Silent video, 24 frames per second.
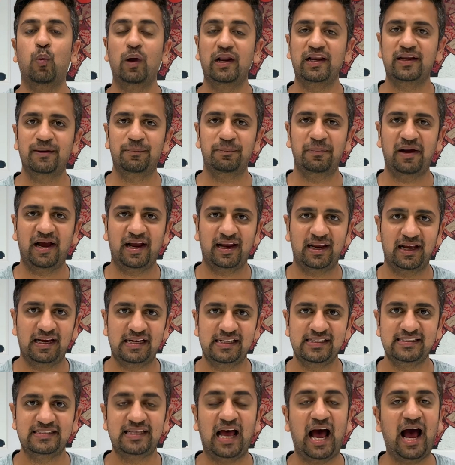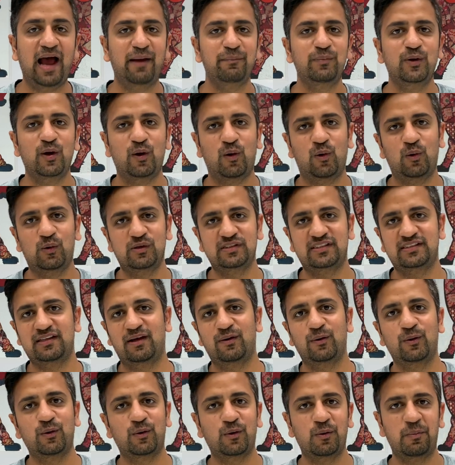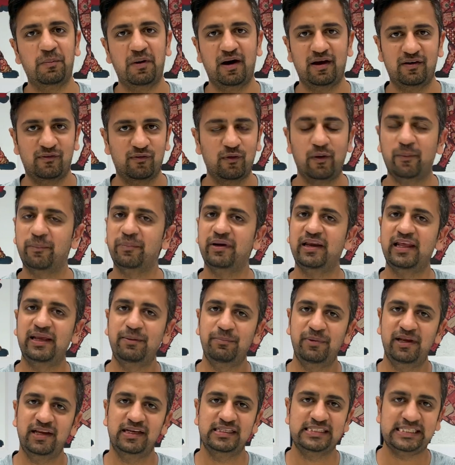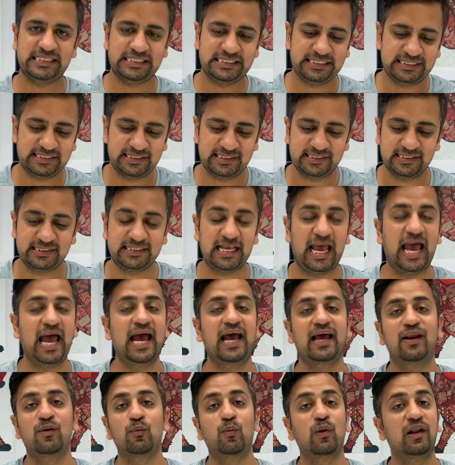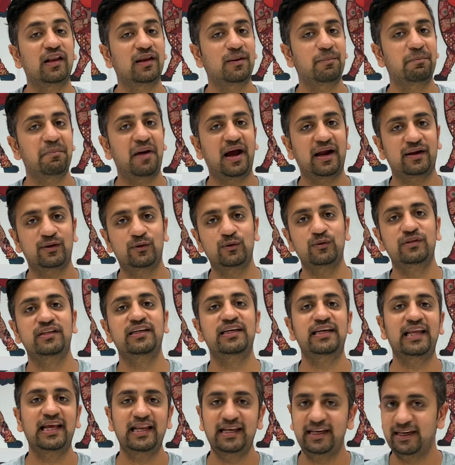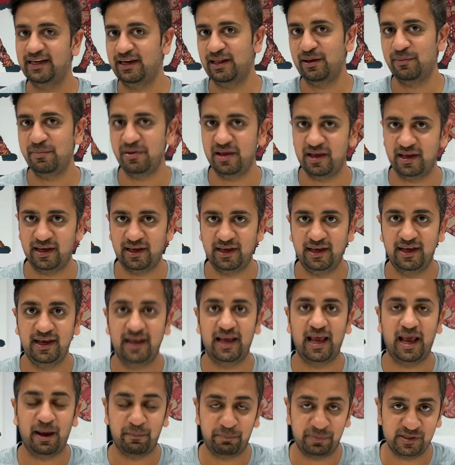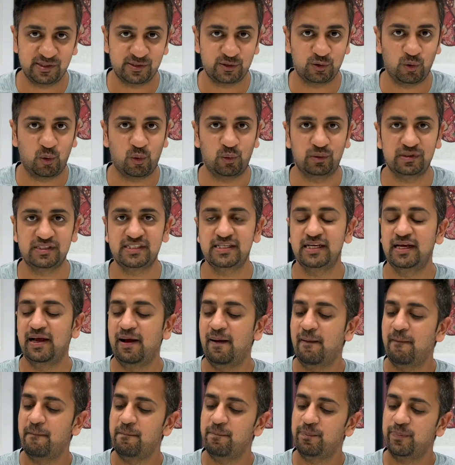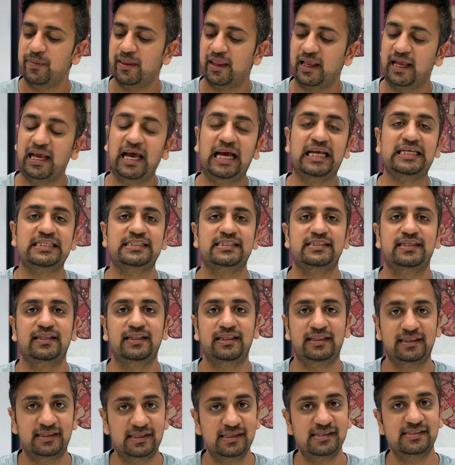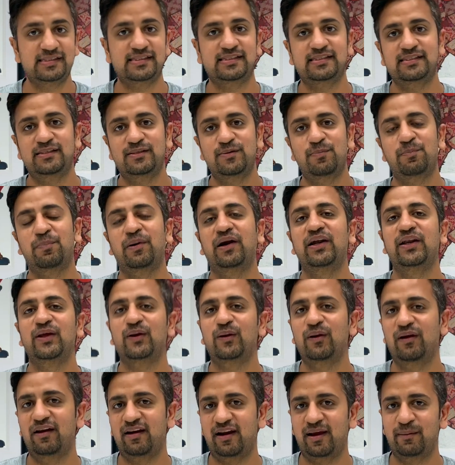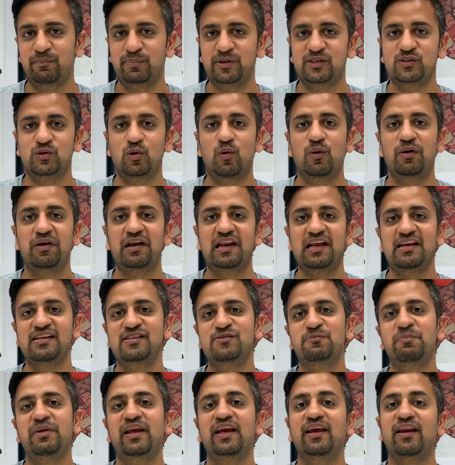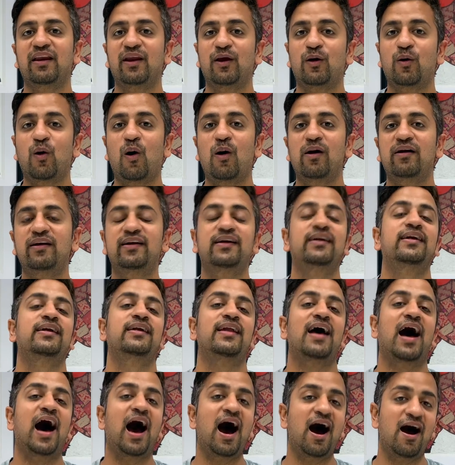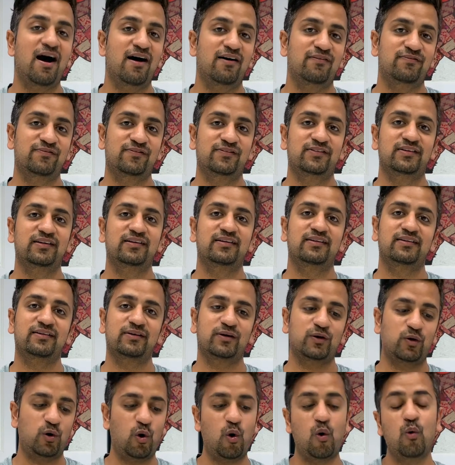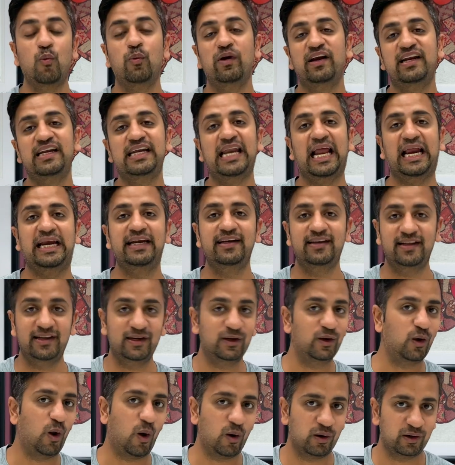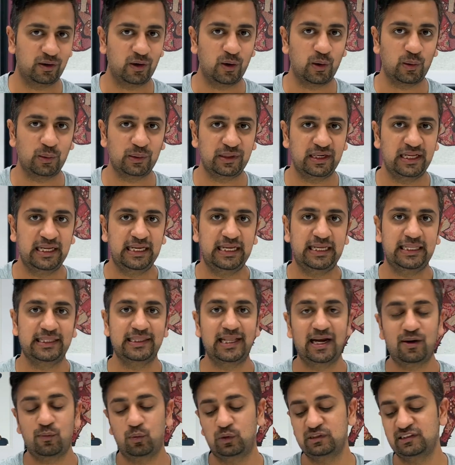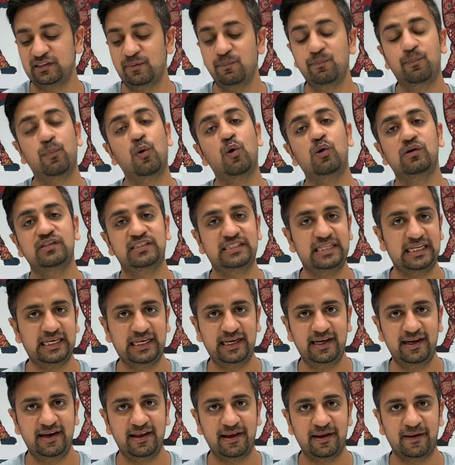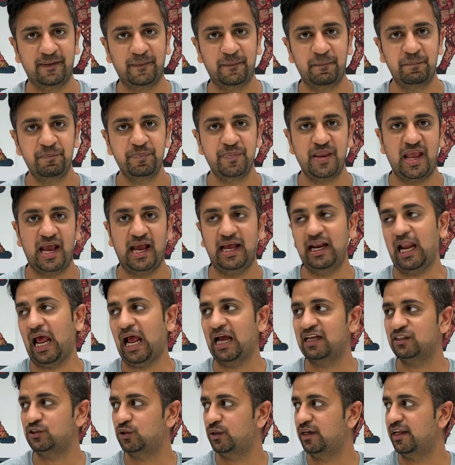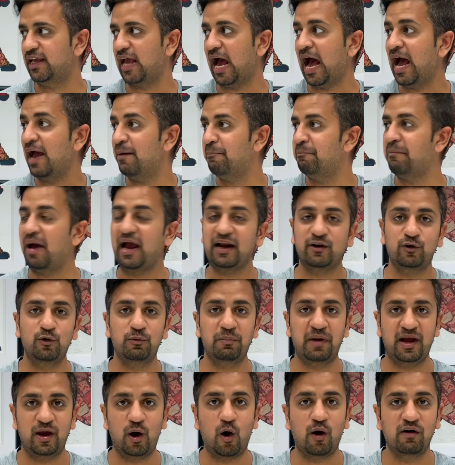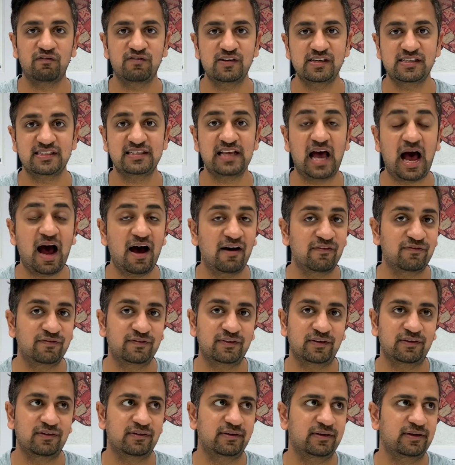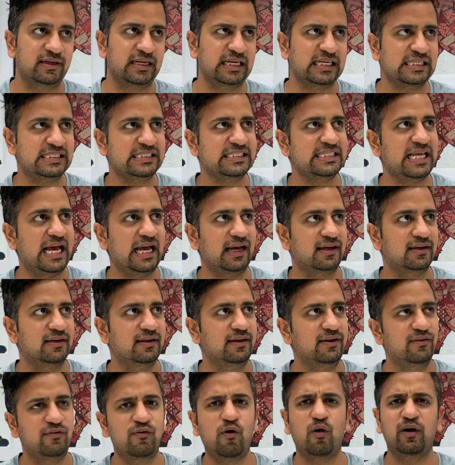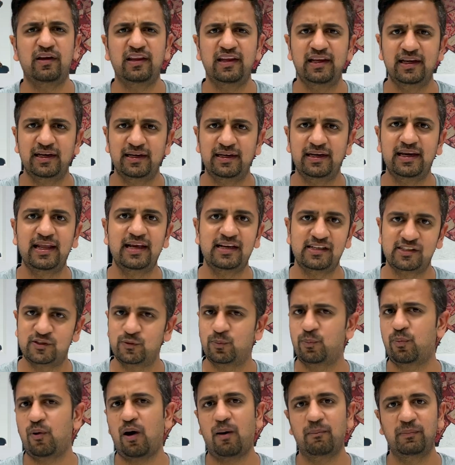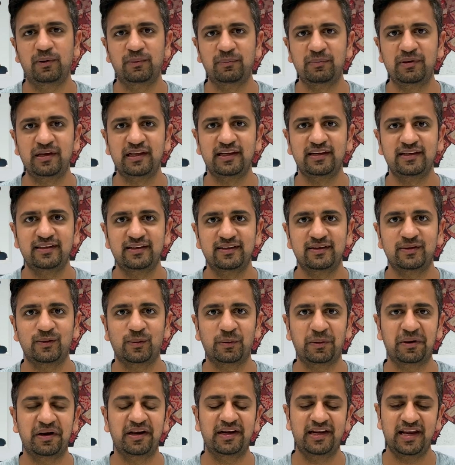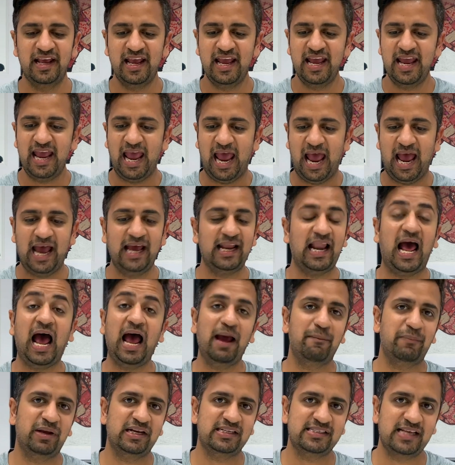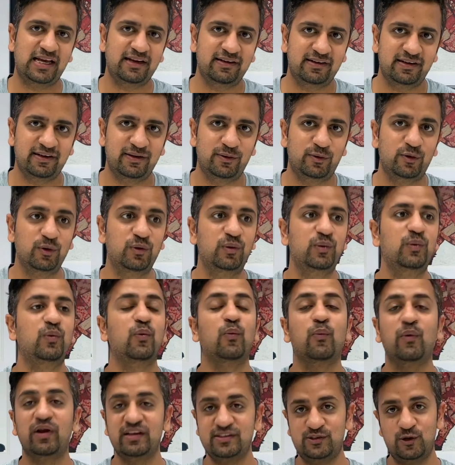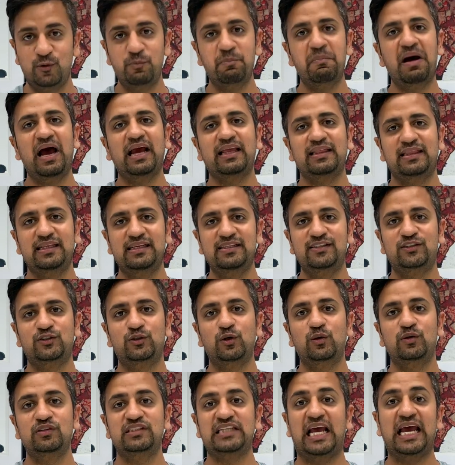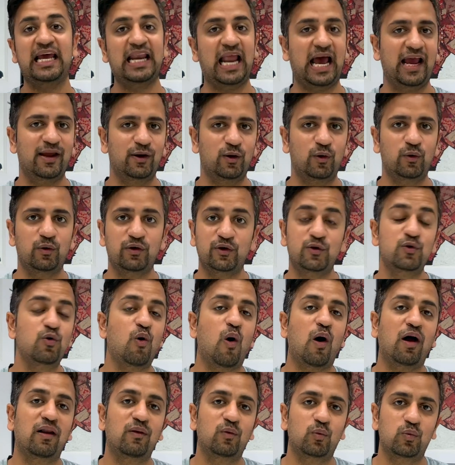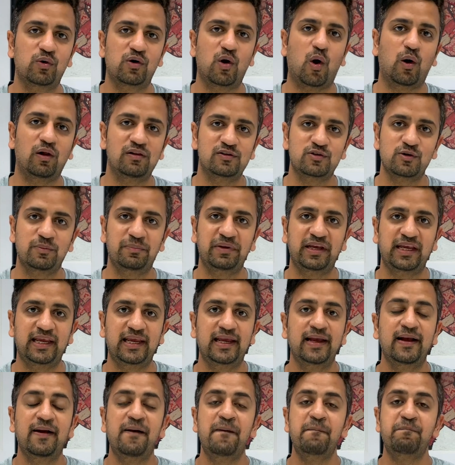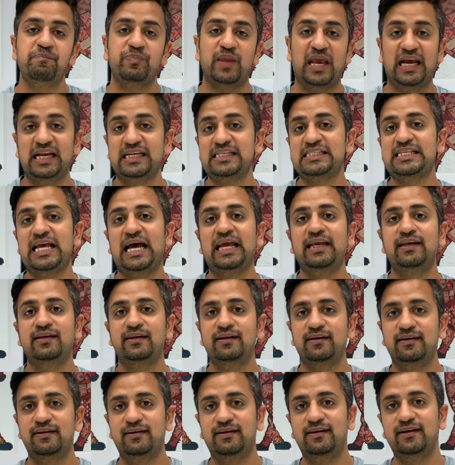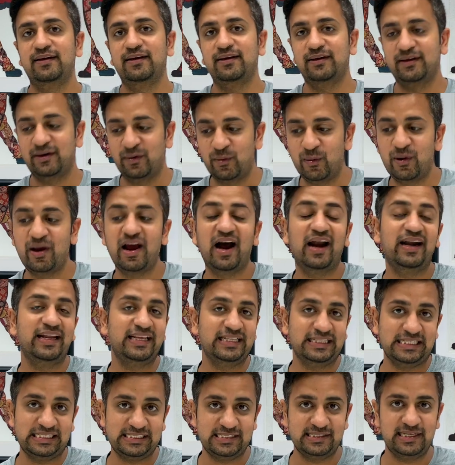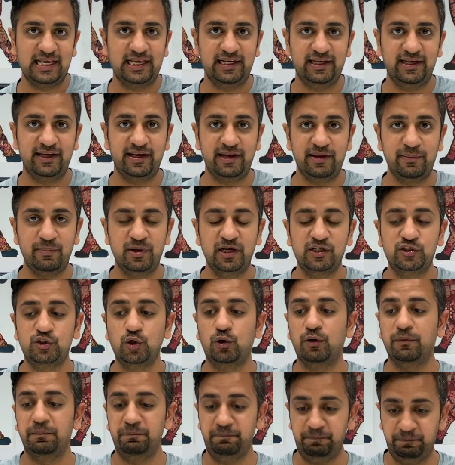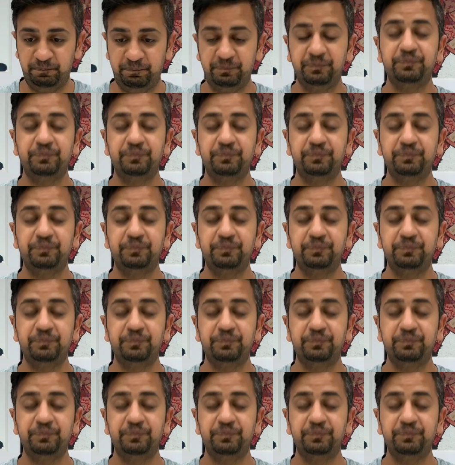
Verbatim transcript: Welcome back guys, I'm your host Arun Kumar from DBA Genesis and welcome back to the daily DBA episodes. Guys, this particular episode is being recorded after COVID-19 lockdown that was imposed in India, and actually I'm back to my office after exactly 48 days probably, right? And I'm excited to resume back these shows, and I know you all would also be excited regarding this daily DBA show.